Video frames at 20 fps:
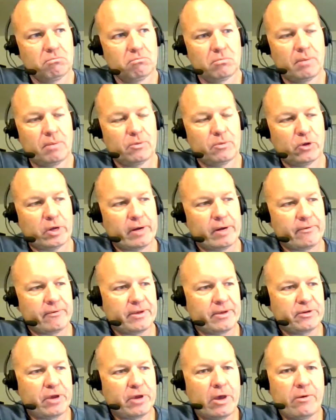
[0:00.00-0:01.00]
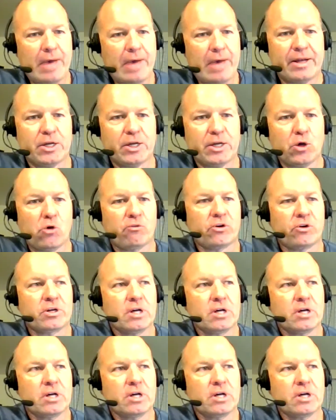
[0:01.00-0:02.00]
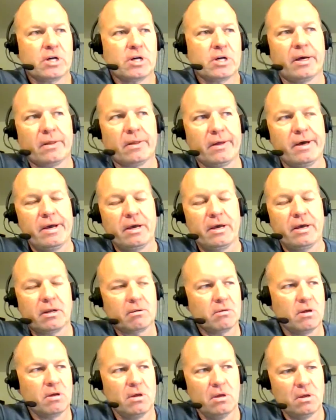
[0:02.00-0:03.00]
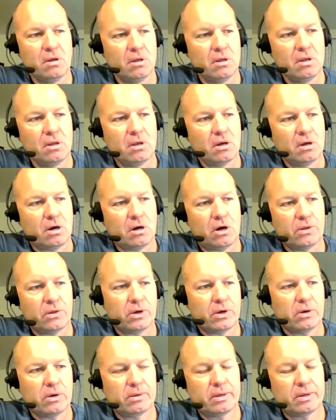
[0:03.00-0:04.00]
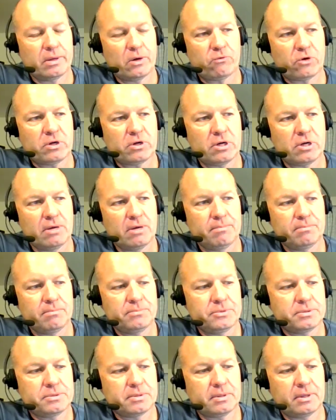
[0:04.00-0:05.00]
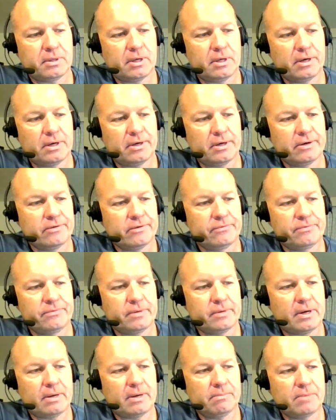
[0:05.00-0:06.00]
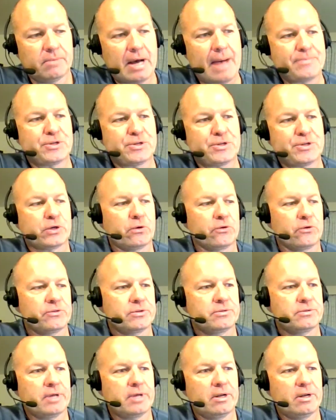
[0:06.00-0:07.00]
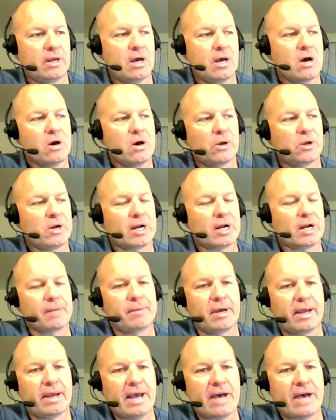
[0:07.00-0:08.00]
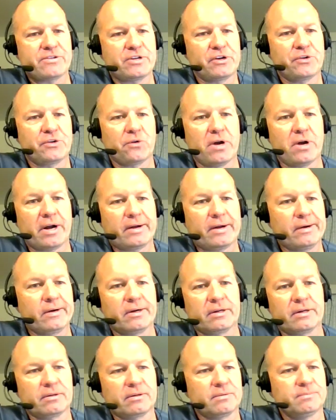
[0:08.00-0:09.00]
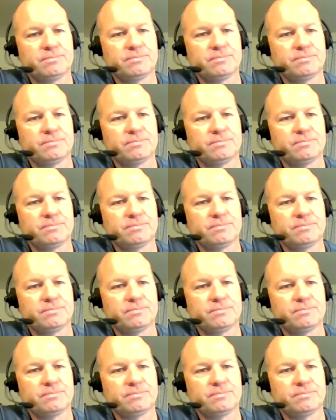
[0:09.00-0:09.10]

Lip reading: I mean, look at everything you had to overcome being in LA, and all the overcomes obstacles that said, you're not going to be a casting director, and